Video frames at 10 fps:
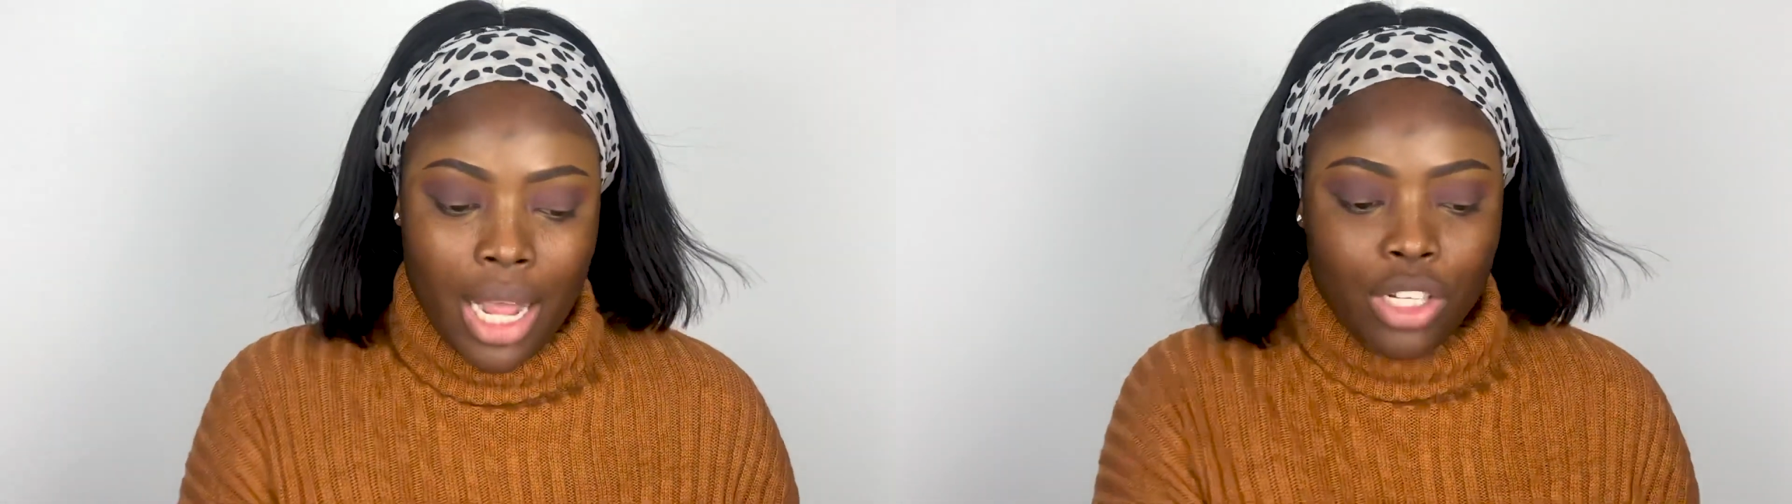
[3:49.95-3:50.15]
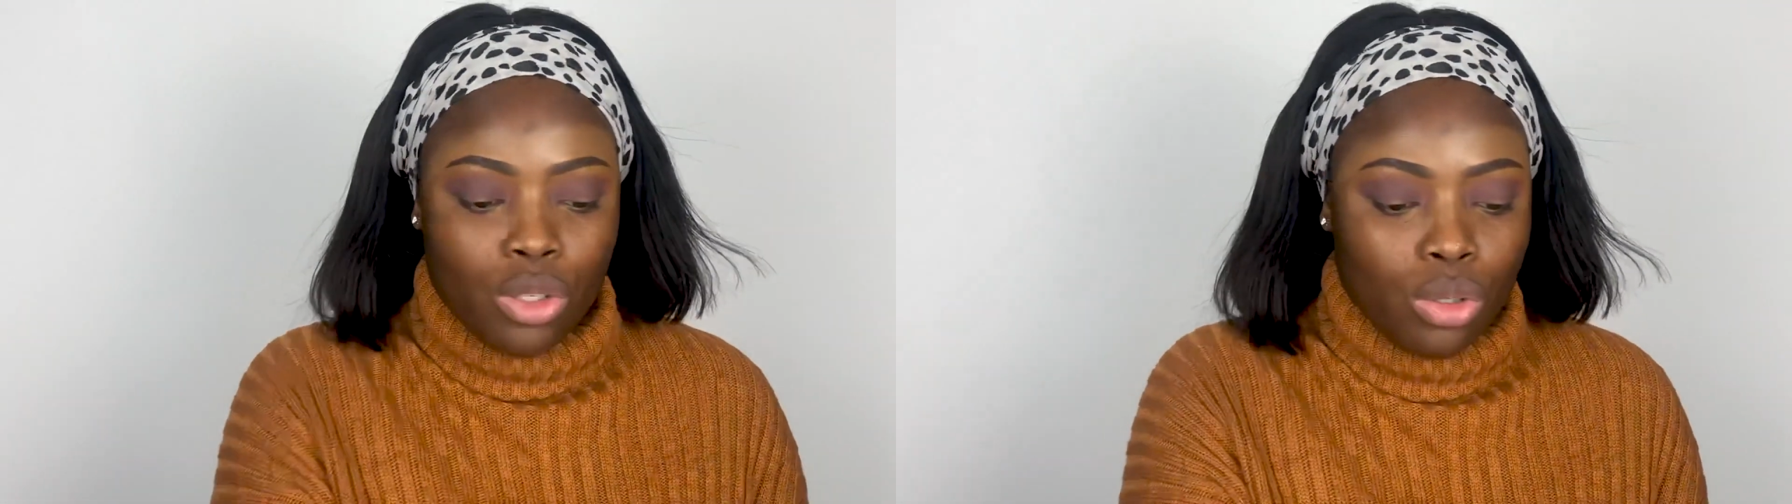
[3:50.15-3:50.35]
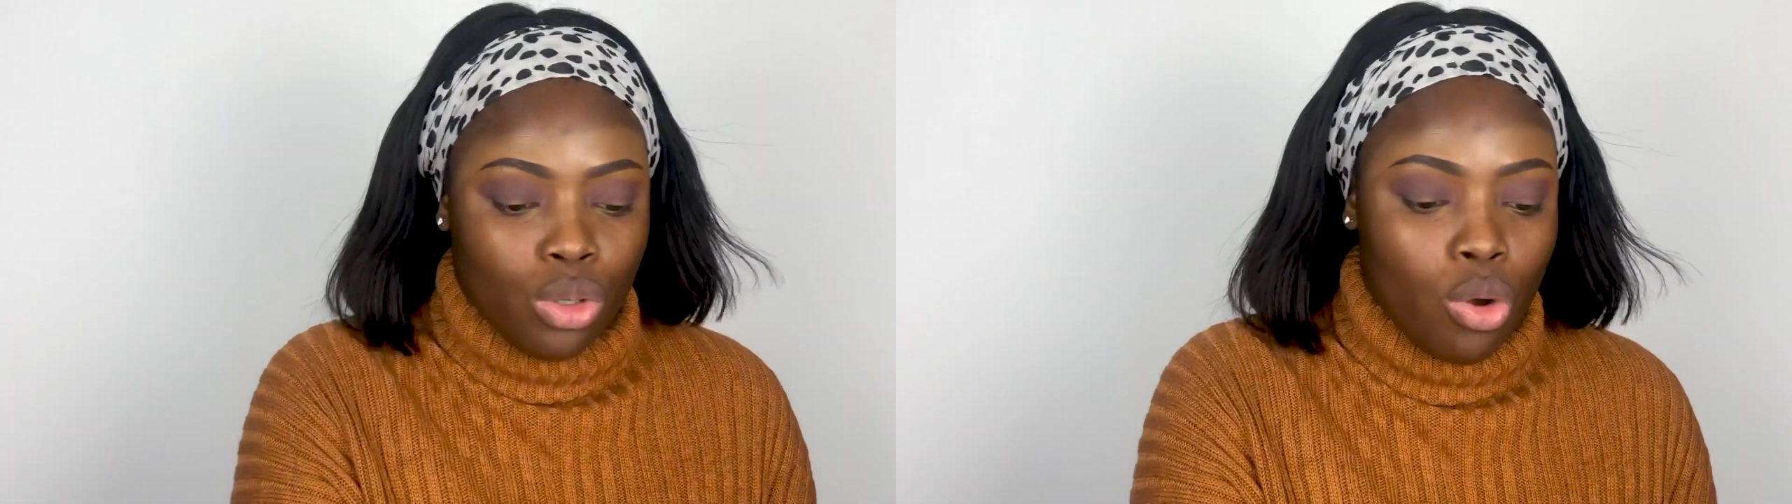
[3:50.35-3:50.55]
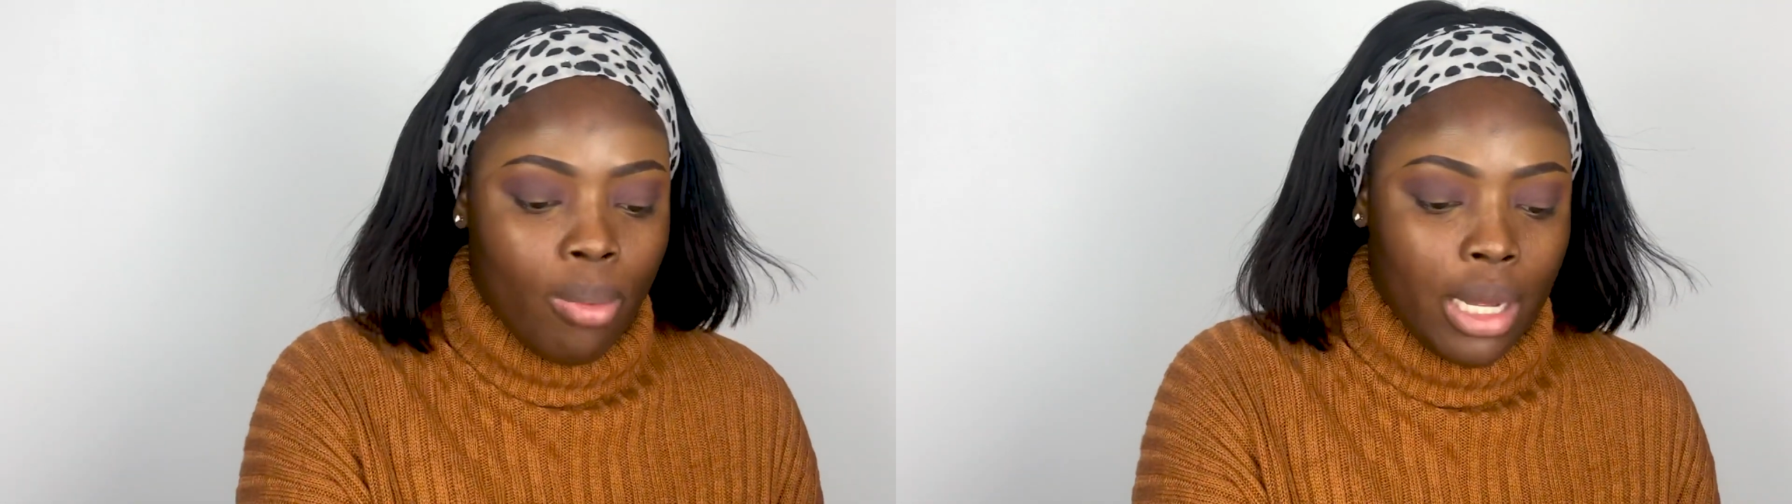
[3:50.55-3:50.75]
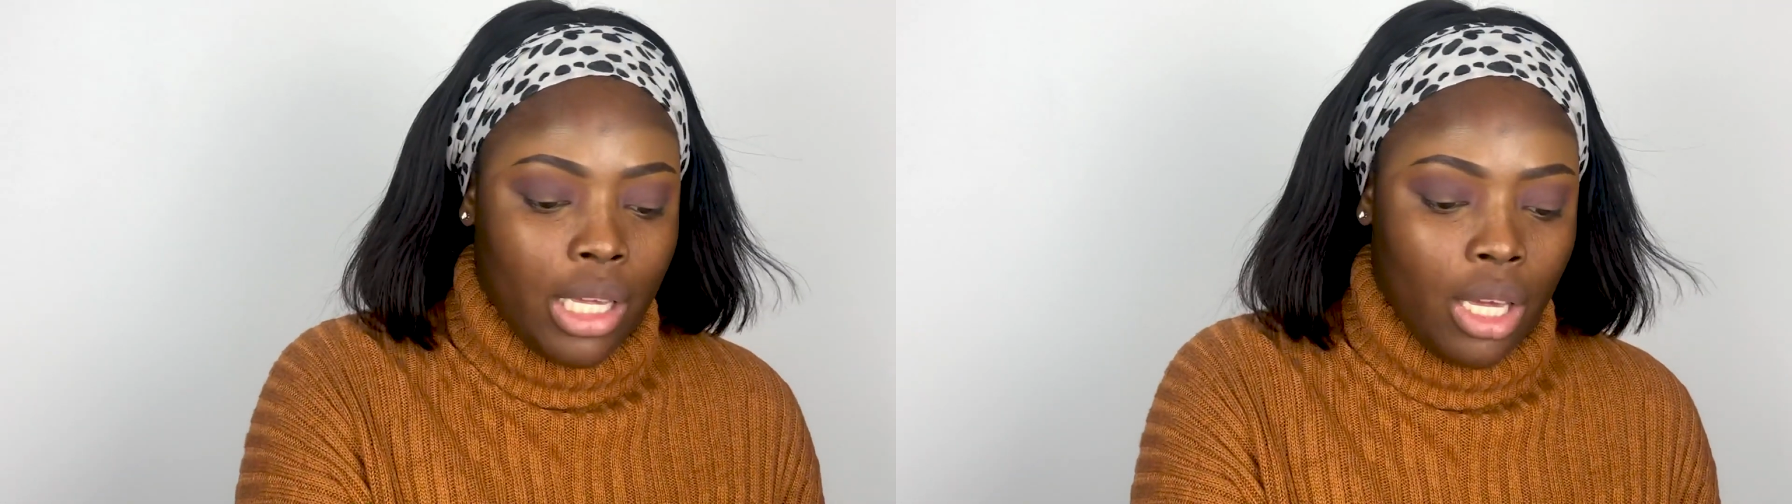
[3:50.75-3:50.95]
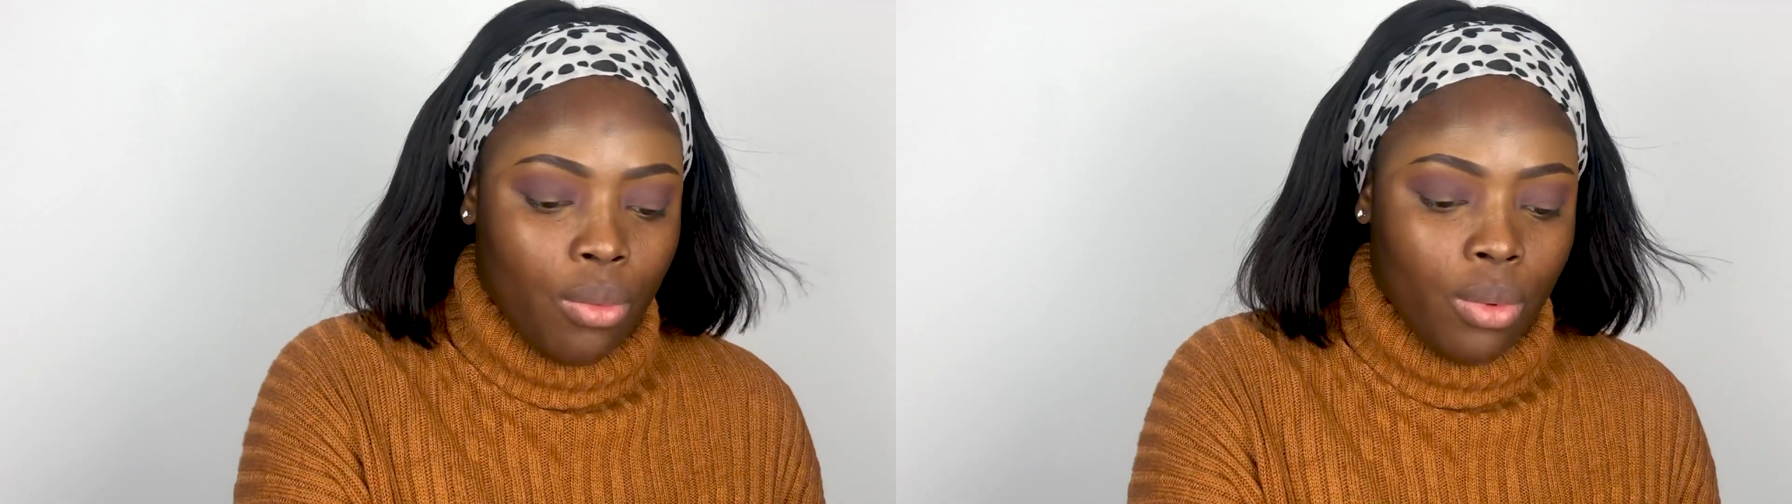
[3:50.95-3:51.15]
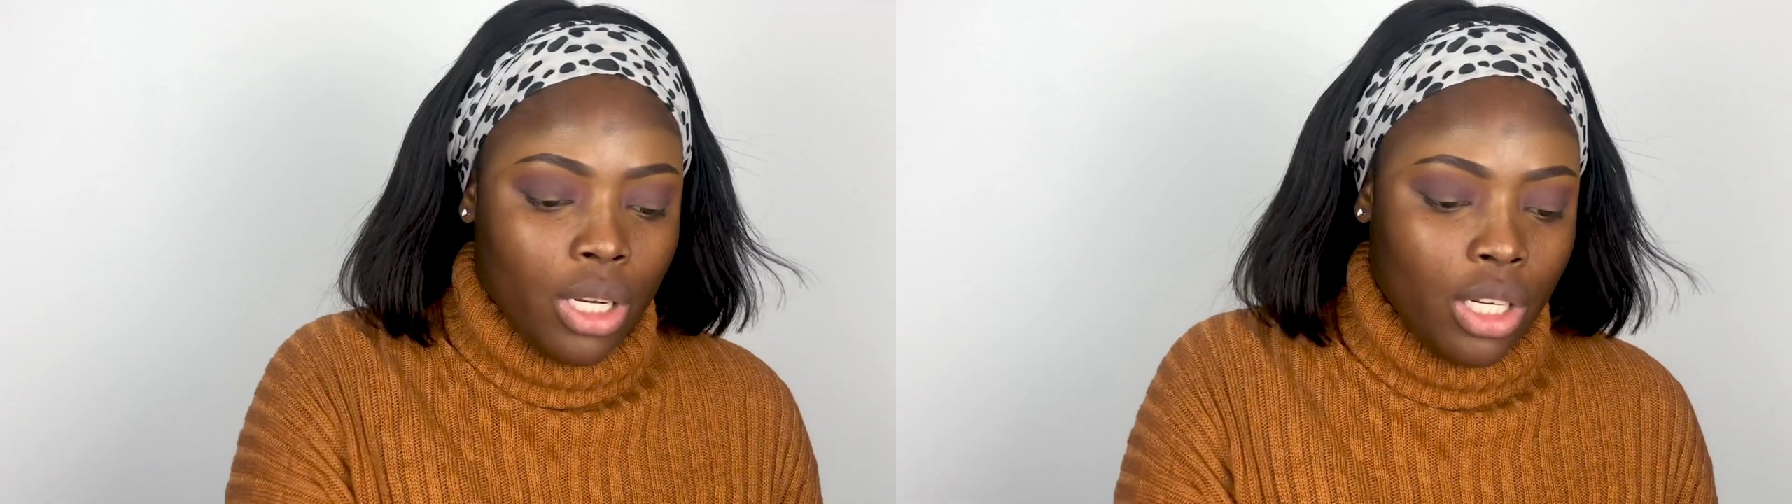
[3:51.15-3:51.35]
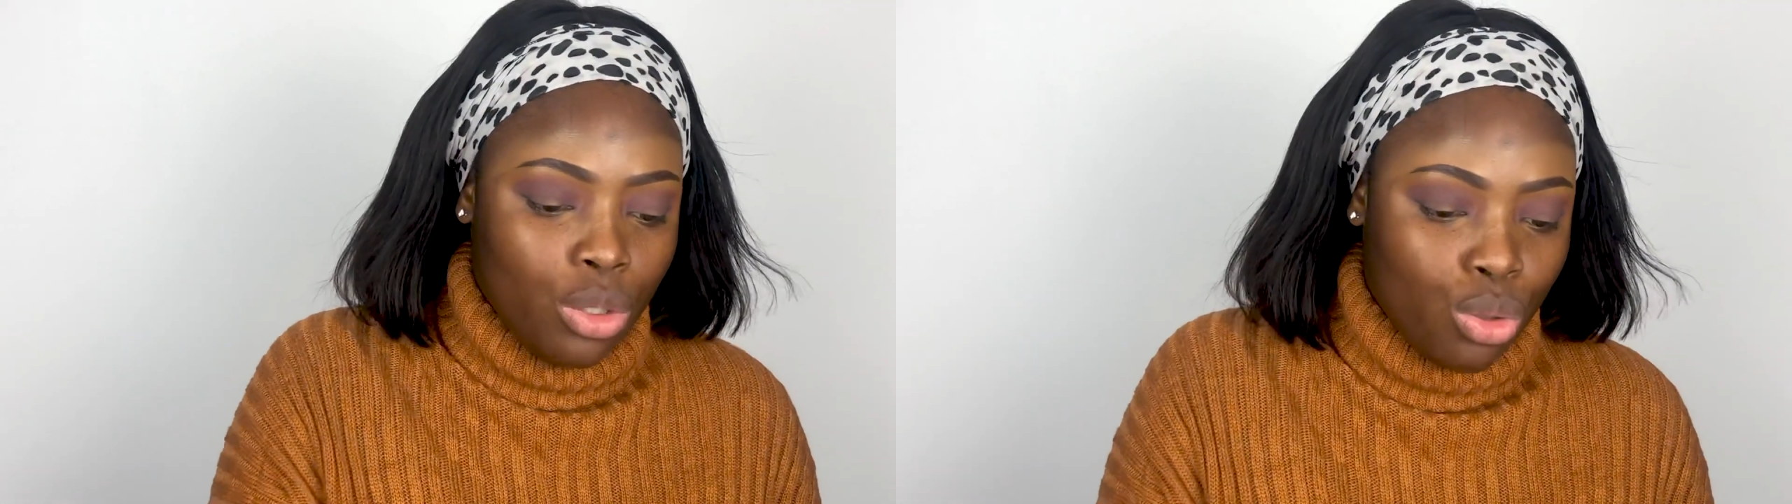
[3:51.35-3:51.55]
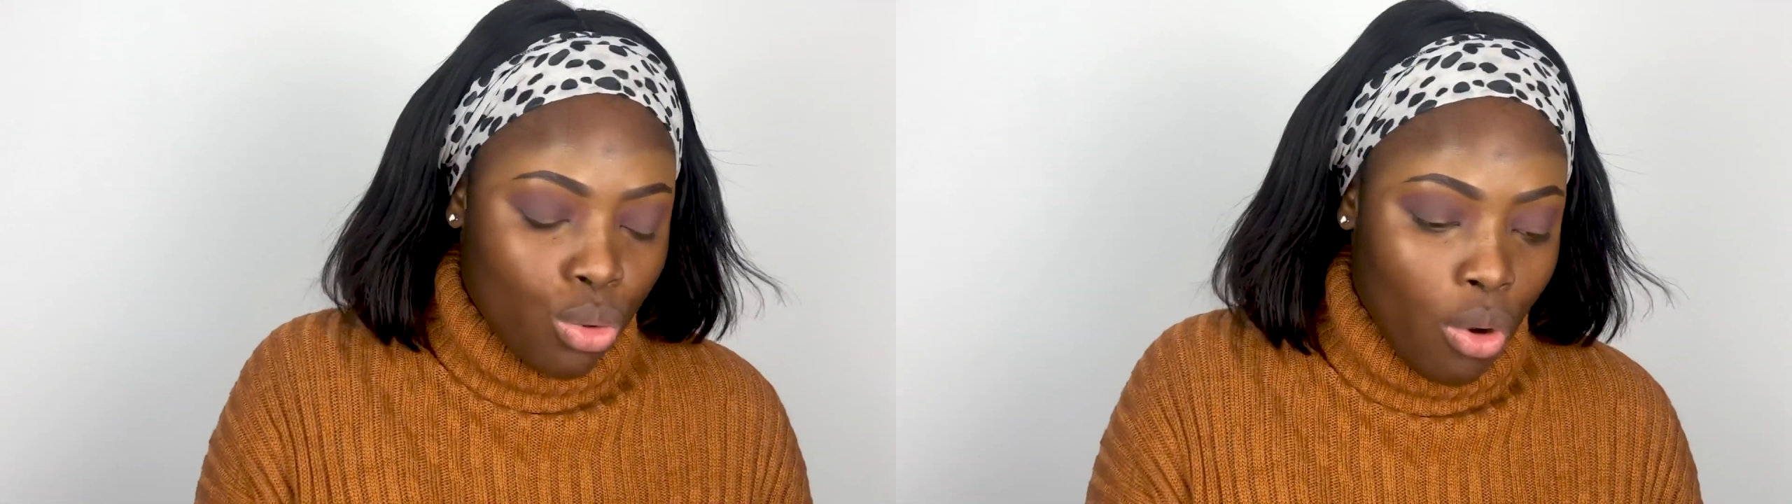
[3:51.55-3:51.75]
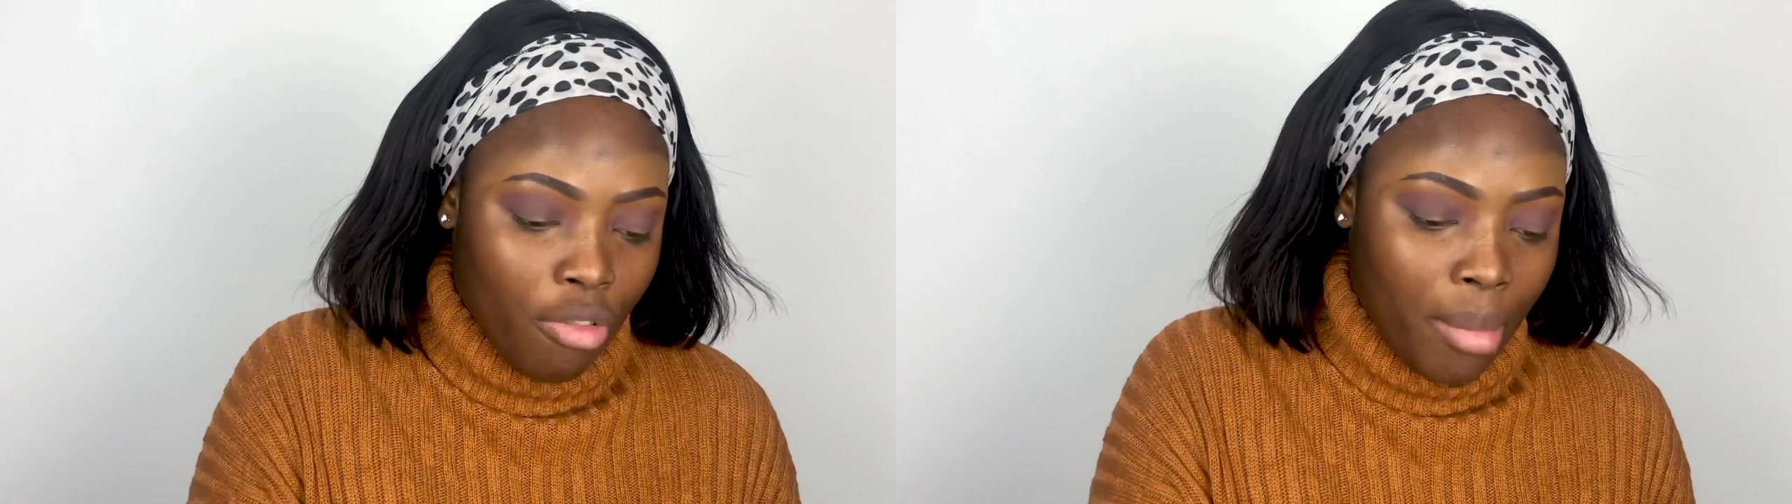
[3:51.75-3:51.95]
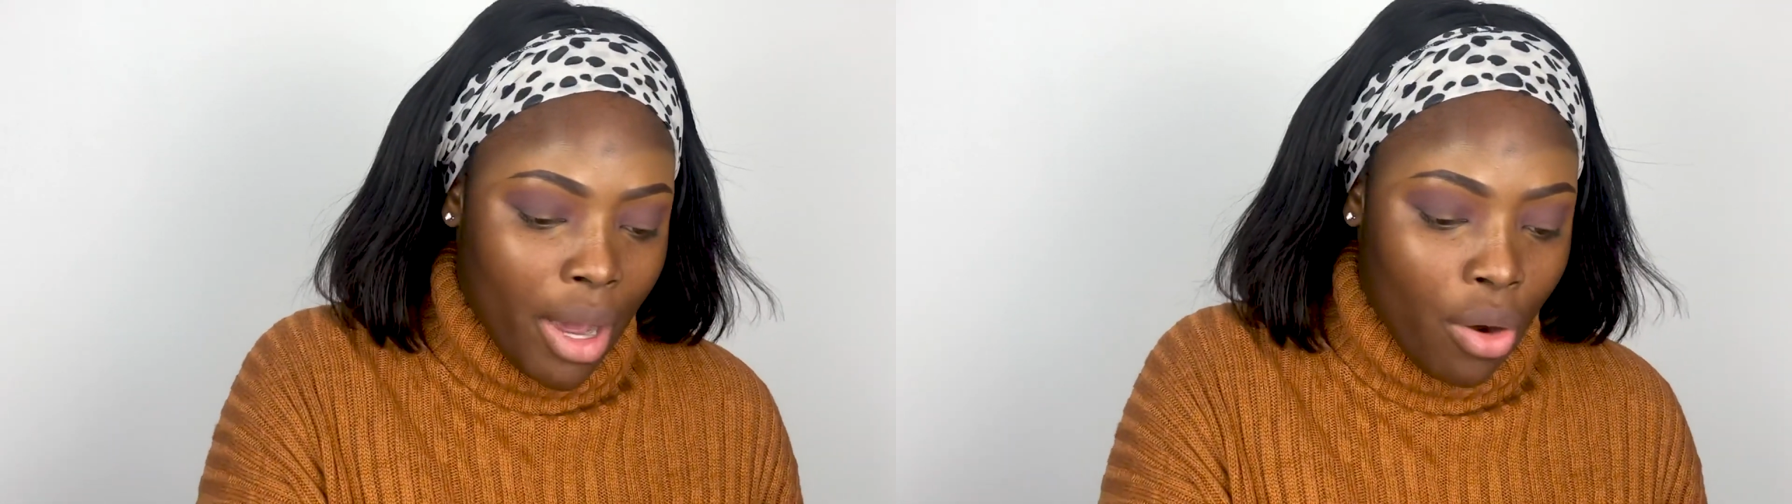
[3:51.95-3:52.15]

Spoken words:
I just want to go back in with little of my